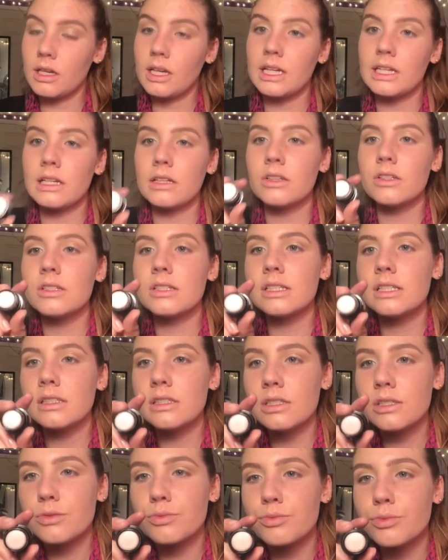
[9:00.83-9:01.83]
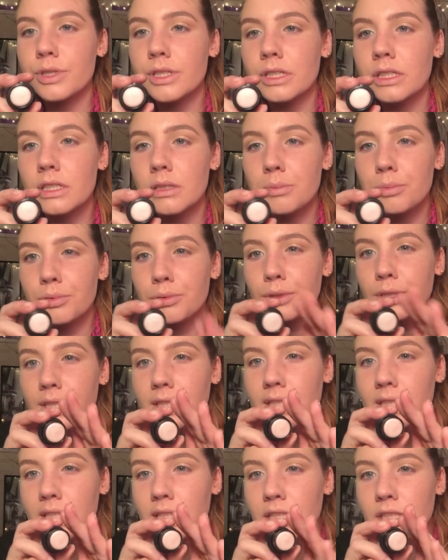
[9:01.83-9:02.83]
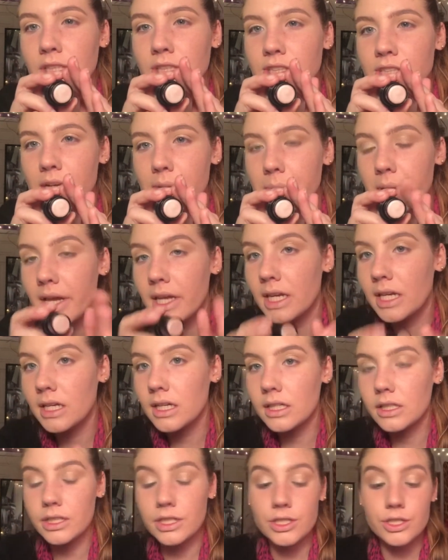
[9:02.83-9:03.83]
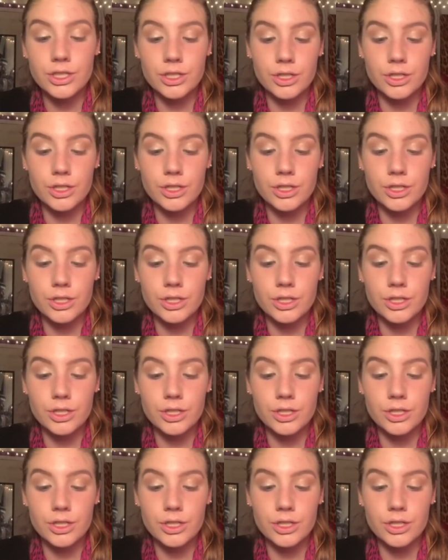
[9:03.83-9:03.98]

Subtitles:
And it looks like this really pretty champagne-y color,